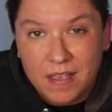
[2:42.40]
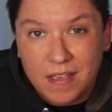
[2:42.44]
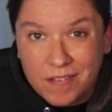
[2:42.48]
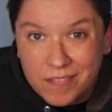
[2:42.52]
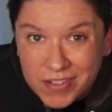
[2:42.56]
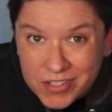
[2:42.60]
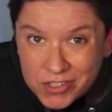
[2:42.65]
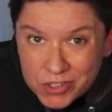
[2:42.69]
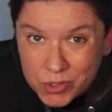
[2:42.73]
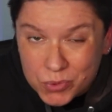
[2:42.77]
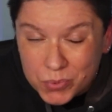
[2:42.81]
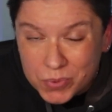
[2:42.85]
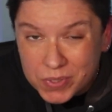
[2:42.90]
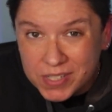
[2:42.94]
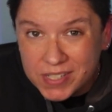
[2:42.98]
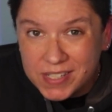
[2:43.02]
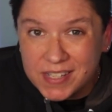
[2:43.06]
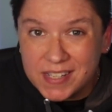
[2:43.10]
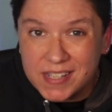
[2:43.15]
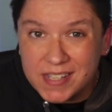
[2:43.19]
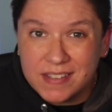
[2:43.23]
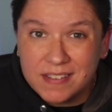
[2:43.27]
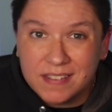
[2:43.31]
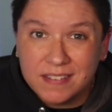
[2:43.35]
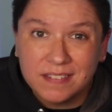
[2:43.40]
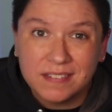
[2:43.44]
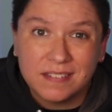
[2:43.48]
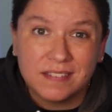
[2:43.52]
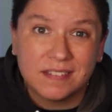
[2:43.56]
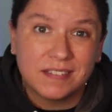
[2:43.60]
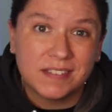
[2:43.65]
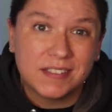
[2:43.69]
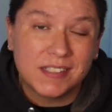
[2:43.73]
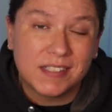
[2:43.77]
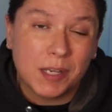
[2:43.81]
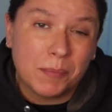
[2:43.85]
Eventually,
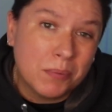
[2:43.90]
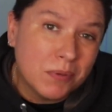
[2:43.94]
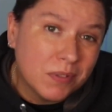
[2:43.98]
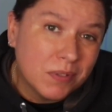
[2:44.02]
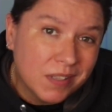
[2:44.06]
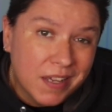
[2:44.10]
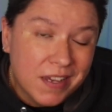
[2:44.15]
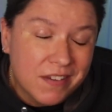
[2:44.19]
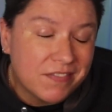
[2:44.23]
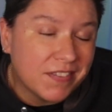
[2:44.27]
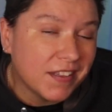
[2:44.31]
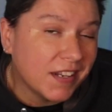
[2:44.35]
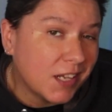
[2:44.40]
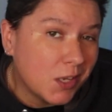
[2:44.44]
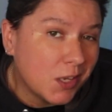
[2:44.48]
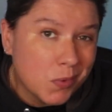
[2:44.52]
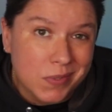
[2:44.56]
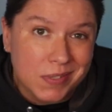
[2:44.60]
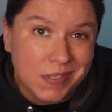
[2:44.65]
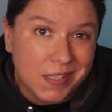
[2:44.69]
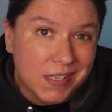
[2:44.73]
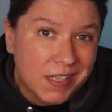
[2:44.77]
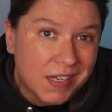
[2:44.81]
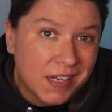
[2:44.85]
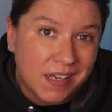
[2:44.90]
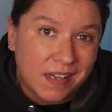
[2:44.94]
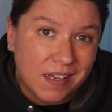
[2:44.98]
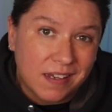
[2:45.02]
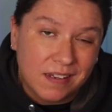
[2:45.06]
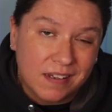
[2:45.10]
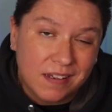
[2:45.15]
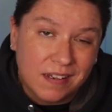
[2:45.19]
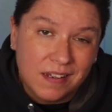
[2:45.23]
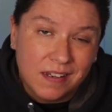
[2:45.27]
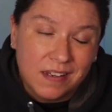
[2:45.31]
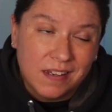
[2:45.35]
the double life that he was
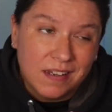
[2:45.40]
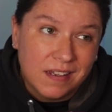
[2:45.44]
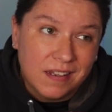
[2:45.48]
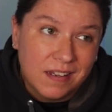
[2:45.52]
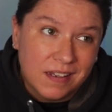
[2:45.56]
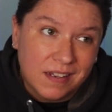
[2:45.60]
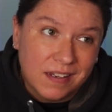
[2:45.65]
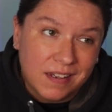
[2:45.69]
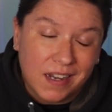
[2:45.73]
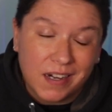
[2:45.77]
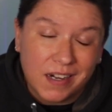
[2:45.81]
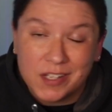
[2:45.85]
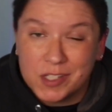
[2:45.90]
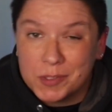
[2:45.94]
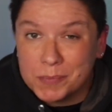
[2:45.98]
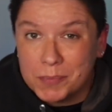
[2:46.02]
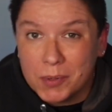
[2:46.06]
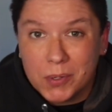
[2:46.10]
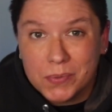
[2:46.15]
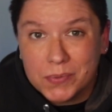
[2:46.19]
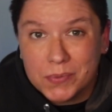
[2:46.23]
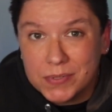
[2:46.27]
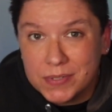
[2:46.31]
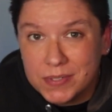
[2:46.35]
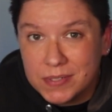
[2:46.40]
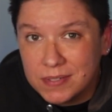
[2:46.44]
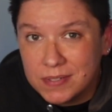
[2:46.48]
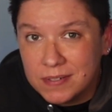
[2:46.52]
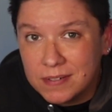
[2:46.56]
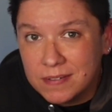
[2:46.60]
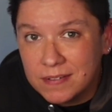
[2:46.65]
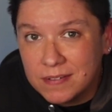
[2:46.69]
leading got exposed.